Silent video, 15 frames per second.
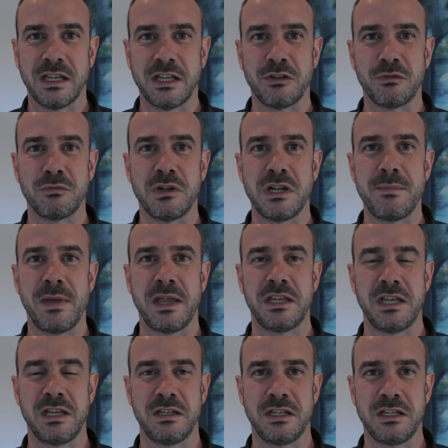is really
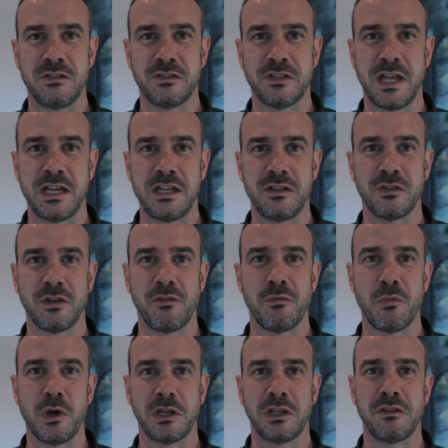making these days of
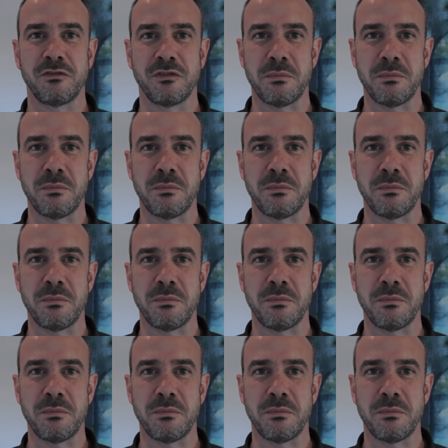working